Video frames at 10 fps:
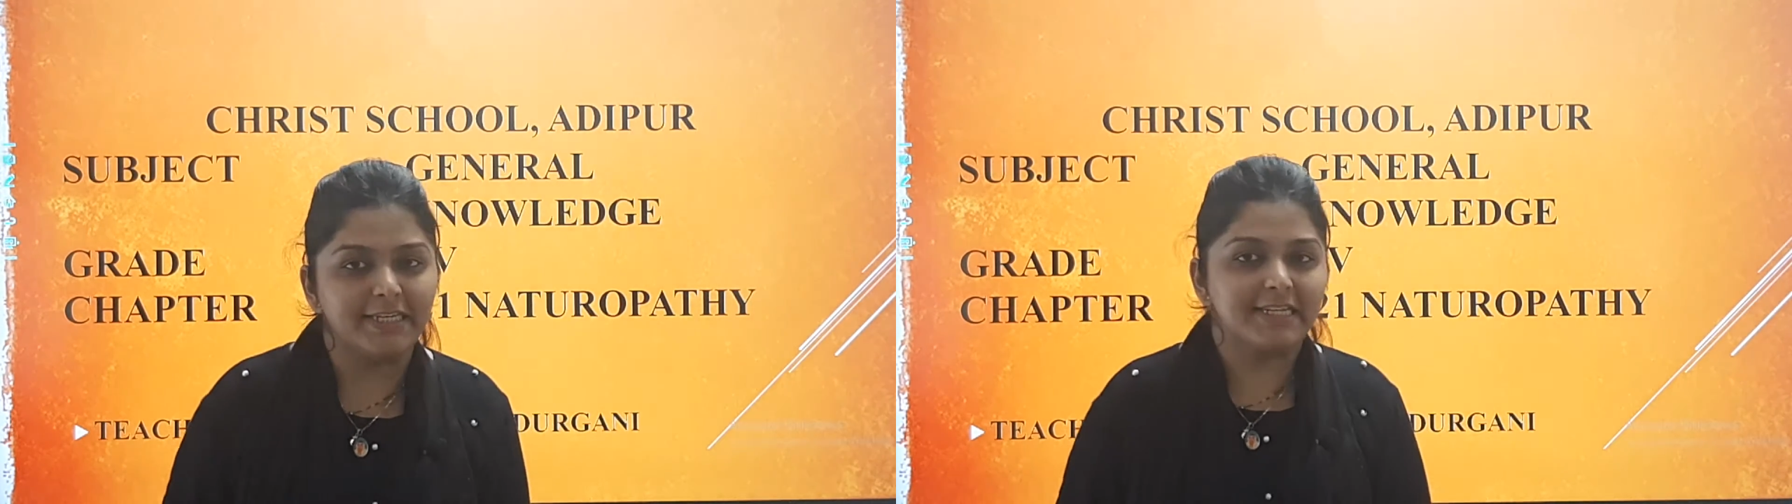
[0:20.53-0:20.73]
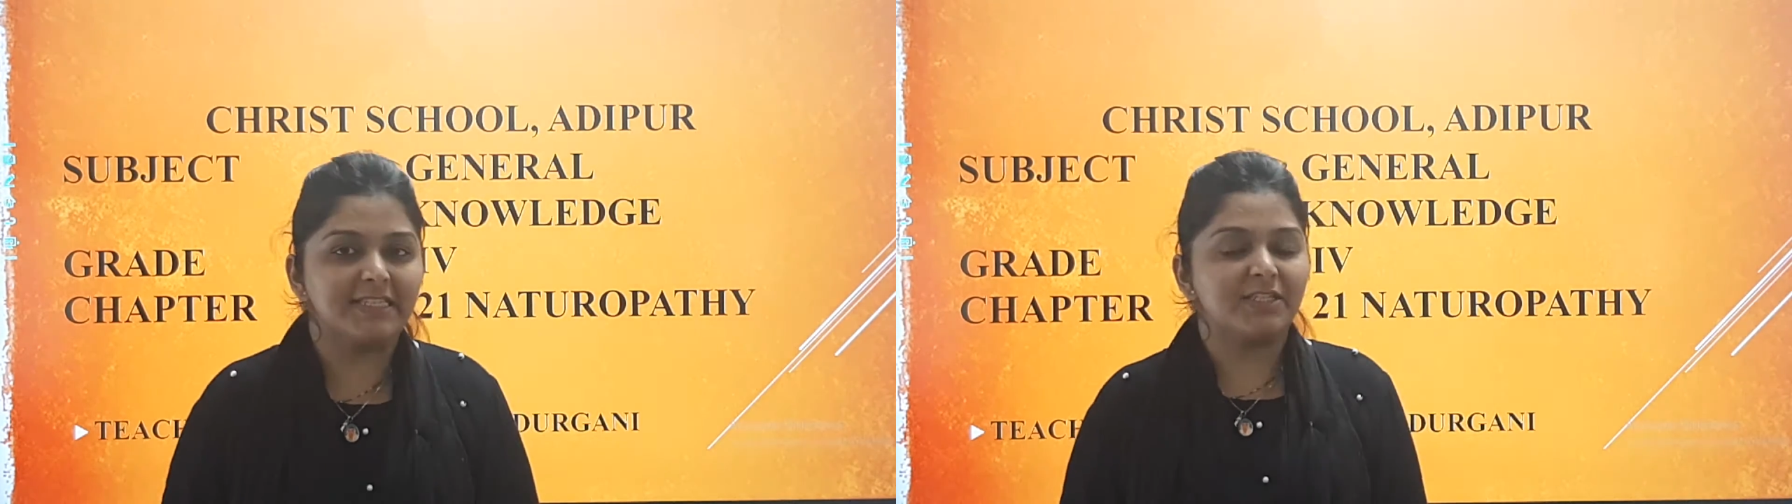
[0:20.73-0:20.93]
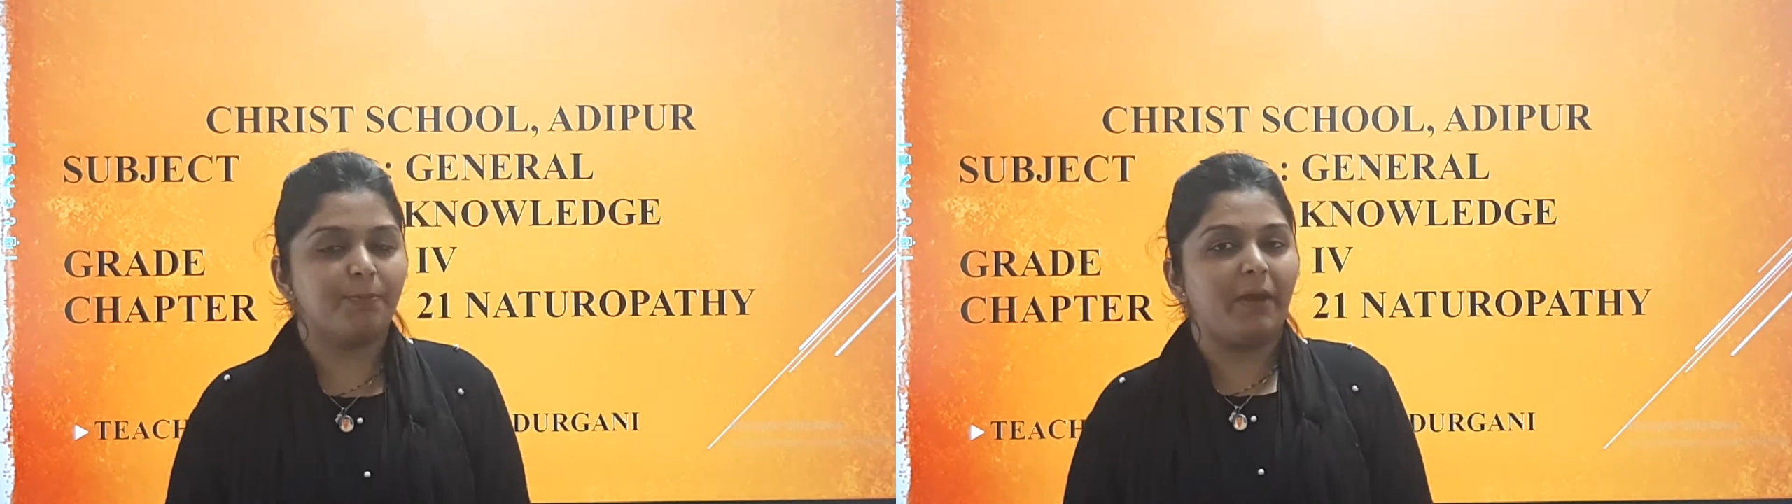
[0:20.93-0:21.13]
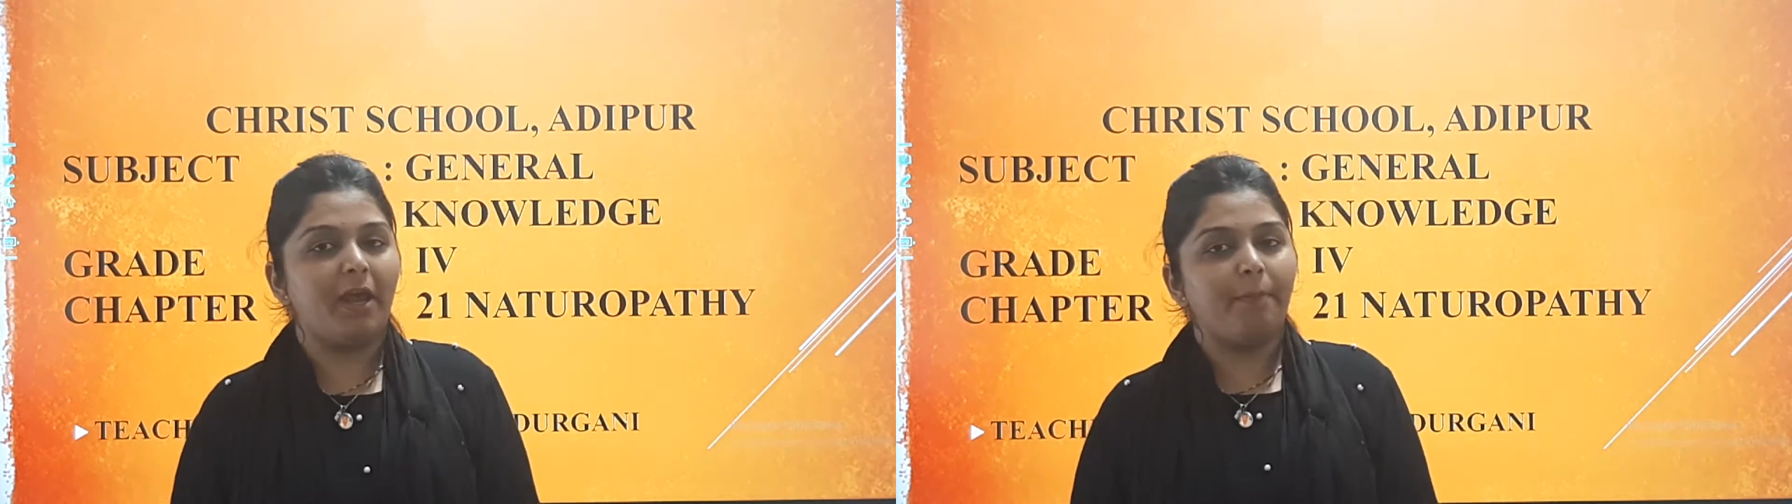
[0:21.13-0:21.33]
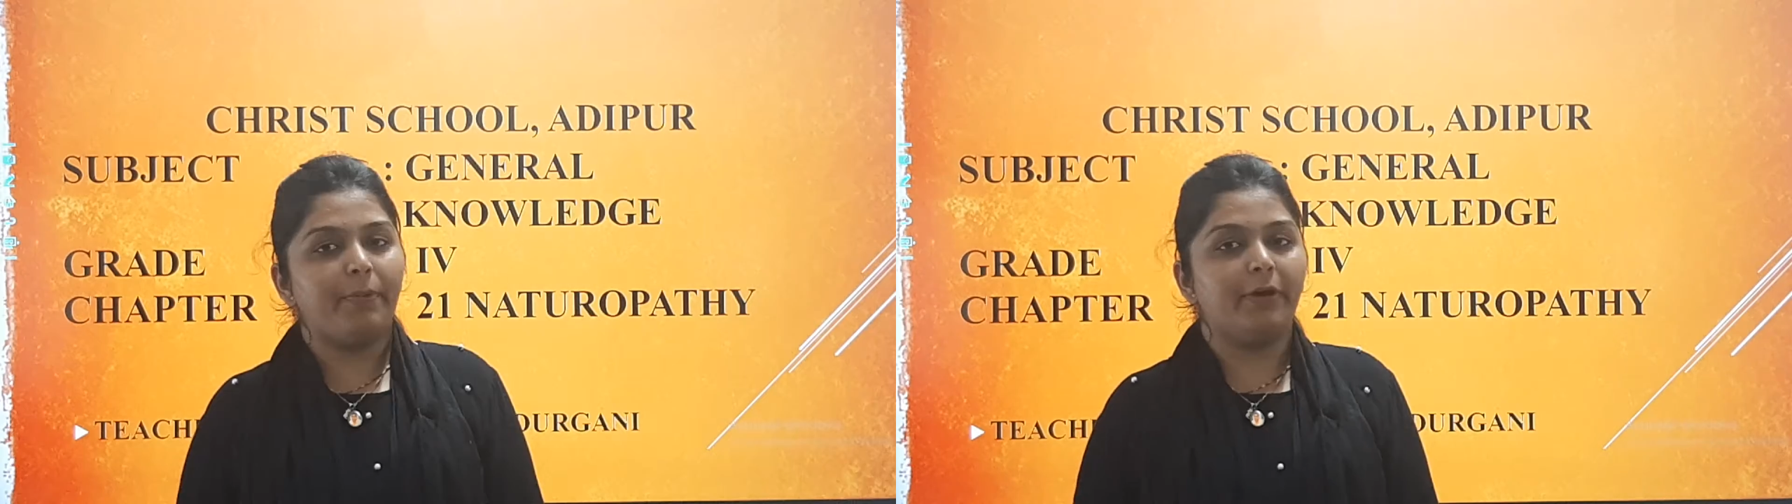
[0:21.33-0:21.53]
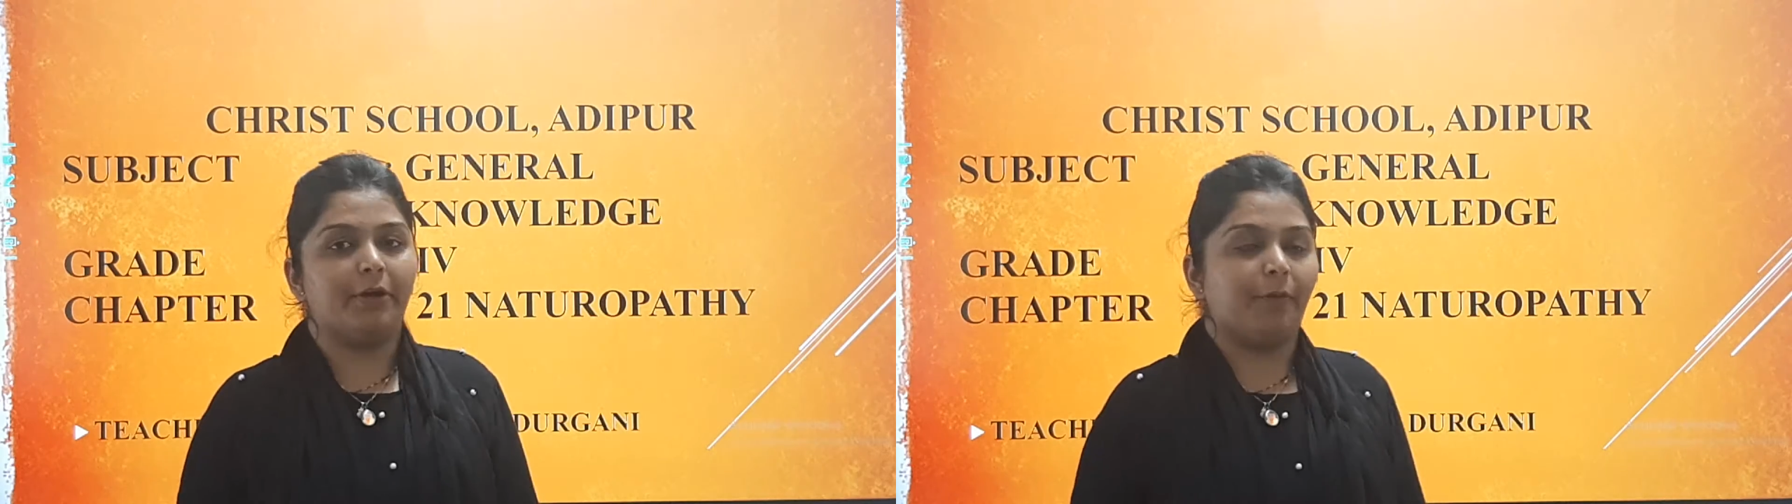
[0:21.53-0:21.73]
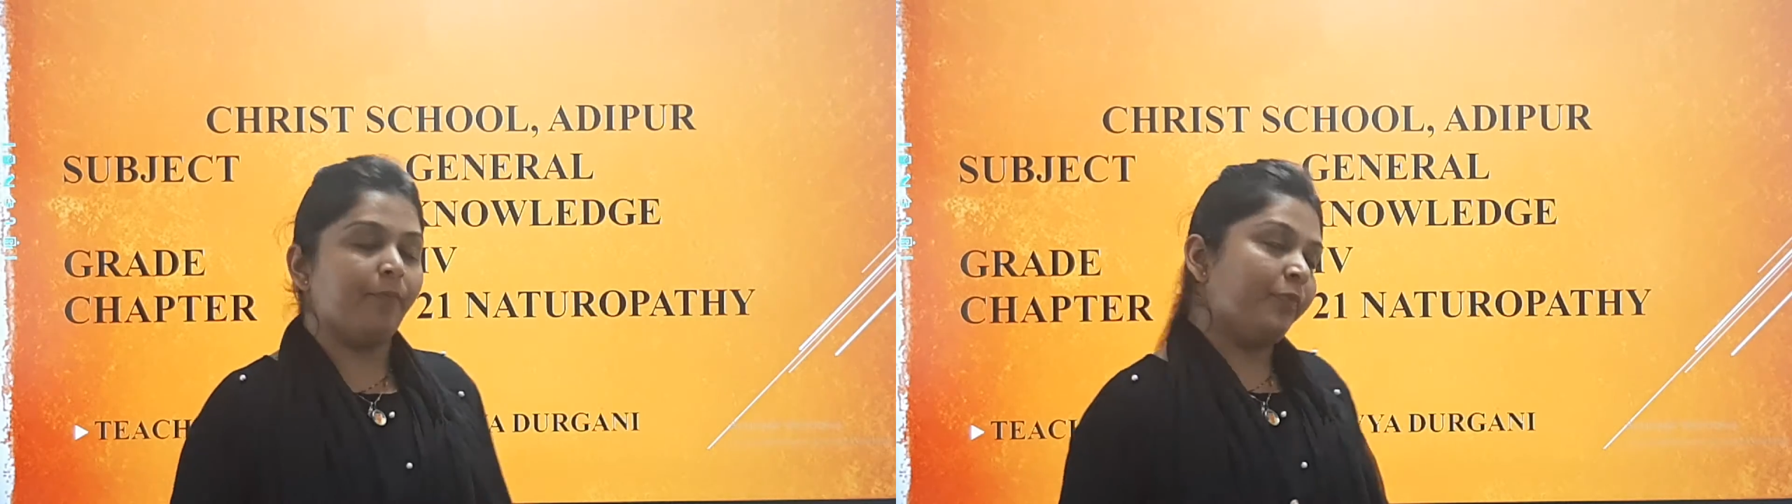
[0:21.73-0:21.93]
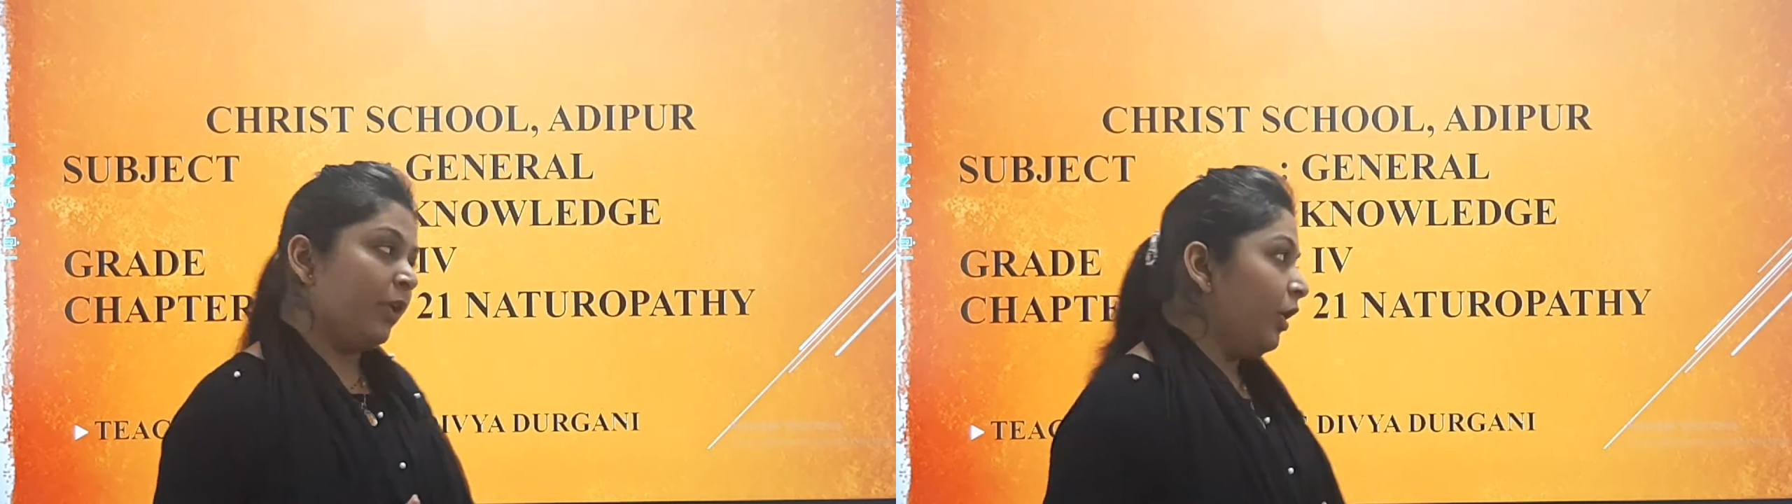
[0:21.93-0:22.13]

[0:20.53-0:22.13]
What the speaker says: test paper.